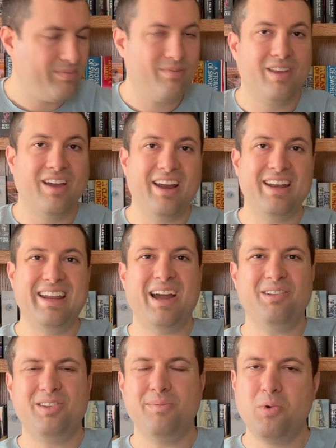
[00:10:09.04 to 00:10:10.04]
All right, now
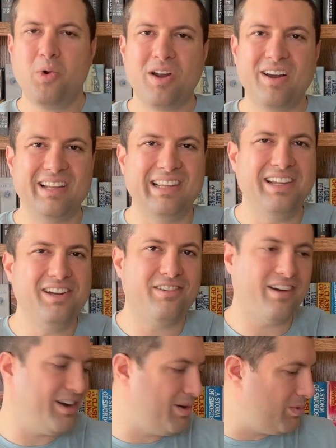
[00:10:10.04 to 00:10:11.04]
to more
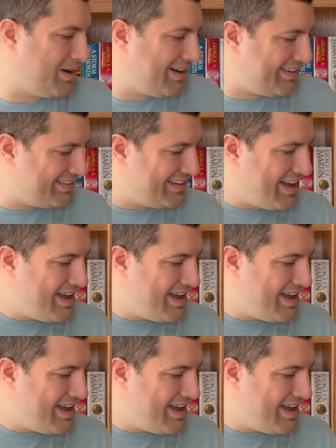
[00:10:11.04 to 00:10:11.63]
literary works.